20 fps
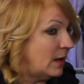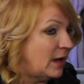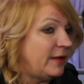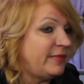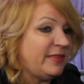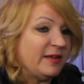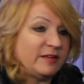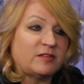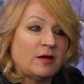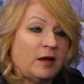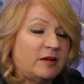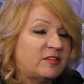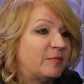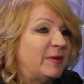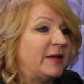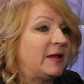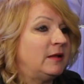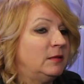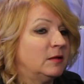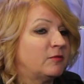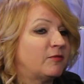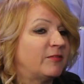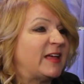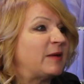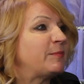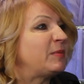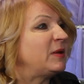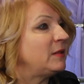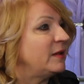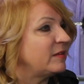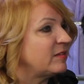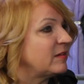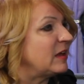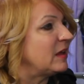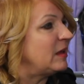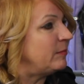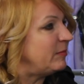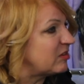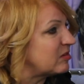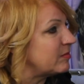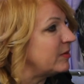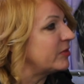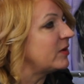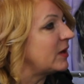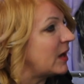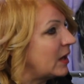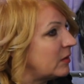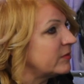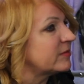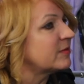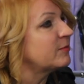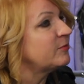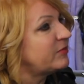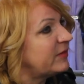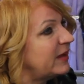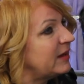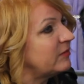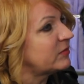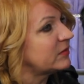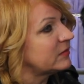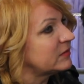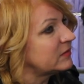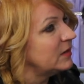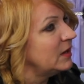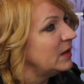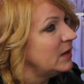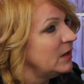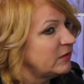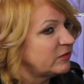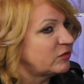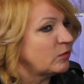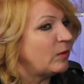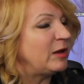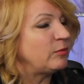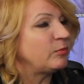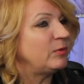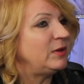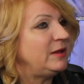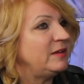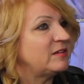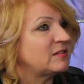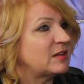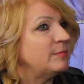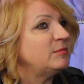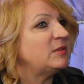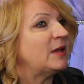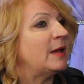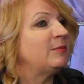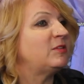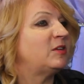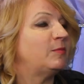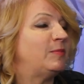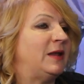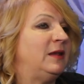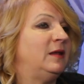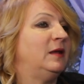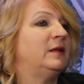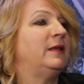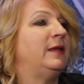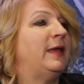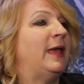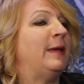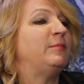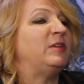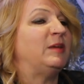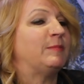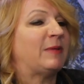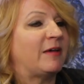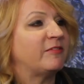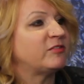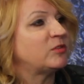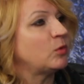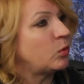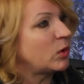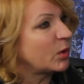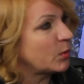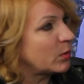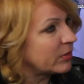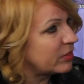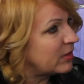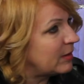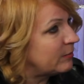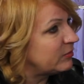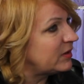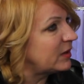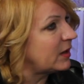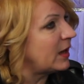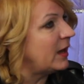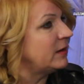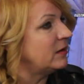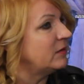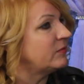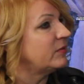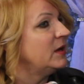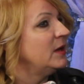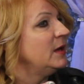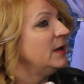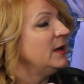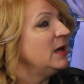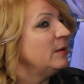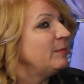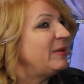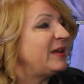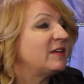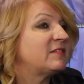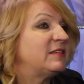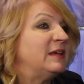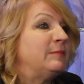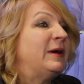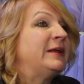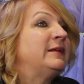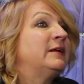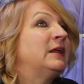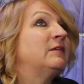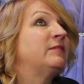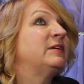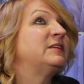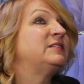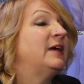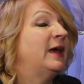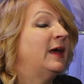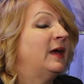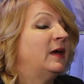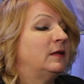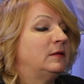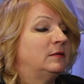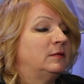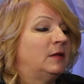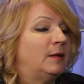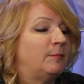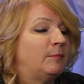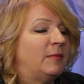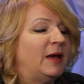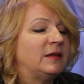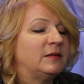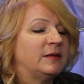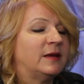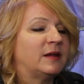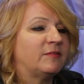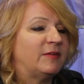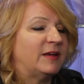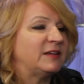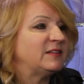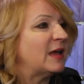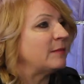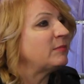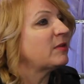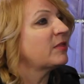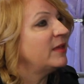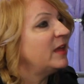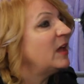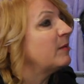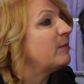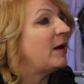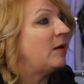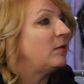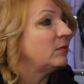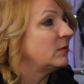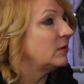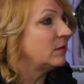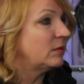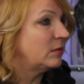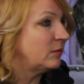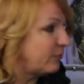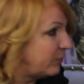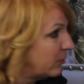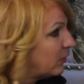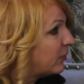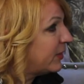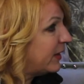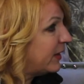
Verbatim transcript: that's awesome, I can look for that, but let's give me some other colors and flavors. Mm-hmm. So I really sometimes, depending on the game team, I have to work with them to kind of, because they might not have had time to think about the full